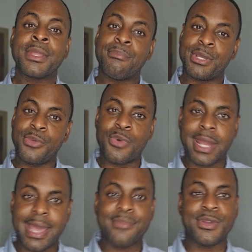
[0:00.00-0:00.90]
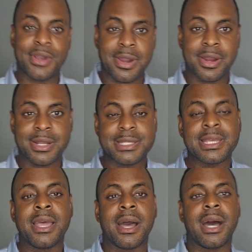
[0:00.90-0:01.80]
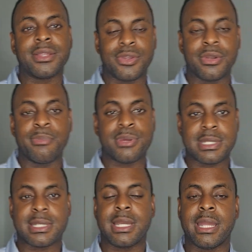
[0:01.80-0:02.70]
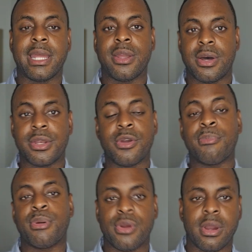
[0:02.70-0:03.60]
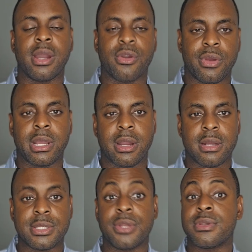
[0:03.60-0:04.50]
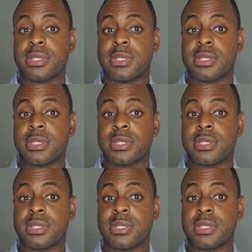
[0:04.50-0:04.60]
but you want to have your cards 30% and under per credit cards.